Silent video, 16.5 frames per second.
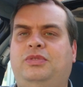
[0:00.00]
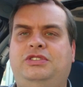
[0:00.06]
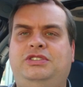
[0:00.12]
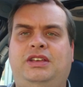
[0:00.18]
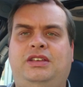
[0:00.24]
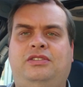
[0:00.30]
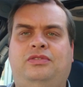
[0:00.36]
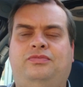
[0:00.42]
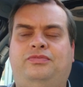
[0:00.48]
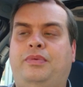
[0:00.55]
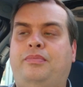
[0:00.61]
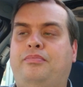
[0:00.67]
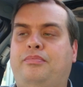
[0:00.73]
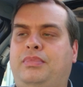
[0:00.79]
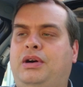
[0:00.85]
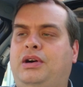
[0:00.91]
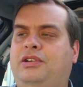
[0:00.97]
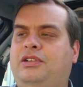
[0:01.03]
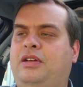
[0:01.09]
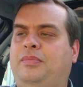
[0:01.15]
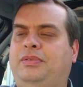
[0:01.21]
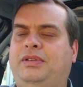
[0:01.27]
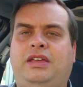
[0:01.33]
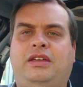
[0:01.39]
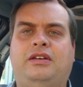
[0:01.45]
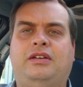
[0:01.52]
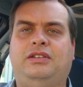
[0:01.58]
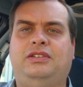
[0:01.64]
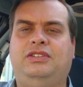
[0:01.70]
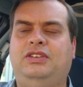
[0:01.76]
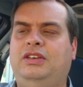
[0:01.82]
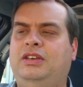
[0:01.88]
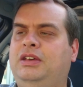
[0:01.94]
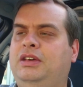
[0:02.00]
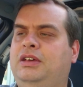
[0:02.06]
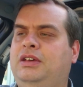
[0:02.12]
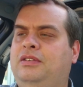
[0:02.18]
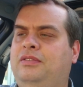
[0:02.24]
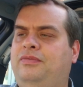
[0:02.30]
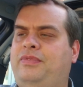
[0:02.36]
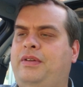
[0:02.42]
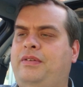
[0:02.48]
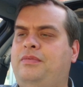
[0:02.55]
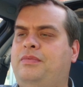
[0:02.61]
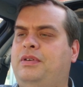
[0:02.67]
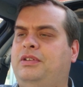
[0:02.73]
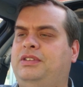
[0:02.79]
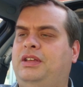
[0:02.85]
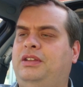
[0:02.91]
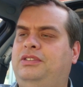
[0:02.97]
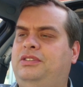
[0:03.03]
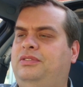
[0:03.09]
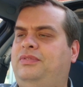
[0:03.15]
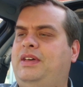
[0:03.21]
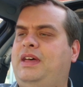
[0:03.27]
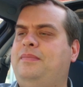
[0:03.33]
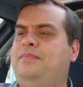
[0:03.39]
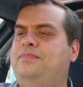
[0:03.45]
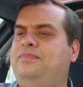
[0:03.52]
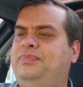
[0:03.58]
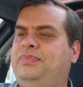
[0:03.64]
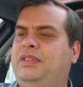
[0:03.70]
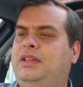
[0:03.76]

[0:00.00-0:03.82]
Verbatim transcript: which is remarkably good. Very well done to them.